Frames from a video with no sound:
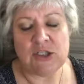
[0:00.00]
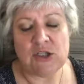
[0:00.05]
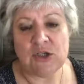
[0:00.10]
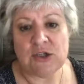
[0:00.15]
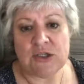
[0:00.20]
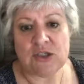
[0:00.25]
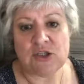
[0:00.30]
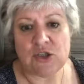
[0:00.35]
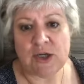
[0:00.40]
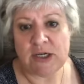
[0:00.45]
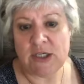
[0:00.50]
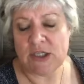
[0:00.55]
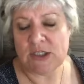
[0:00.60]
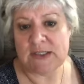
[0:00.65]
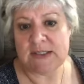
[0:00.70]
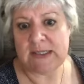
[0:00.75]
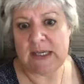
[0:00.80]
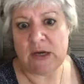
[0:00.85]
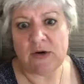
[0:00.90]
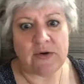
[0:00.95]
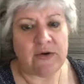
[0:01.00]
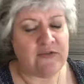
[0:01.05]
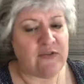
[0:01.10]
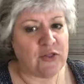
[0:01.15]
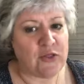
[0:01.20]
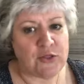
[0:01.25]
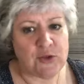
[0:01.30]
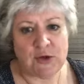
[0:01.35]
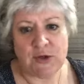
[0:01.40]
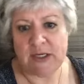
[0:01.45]
to The Stranger's Secret for
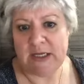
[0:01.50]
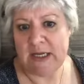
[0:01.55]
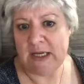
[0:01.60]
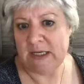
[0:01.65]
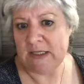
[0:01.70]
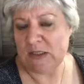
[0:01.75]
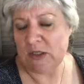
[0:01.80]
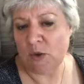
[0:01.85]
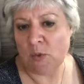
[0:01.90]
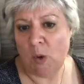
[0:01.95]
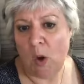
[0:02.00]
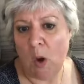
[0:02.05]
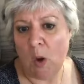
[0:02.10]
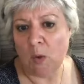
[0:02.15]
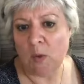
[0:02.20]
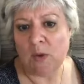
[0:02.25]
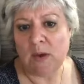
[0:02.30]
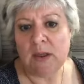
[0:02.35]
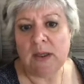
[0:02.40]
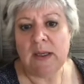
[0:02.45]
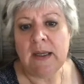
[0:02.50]
30 days in a row.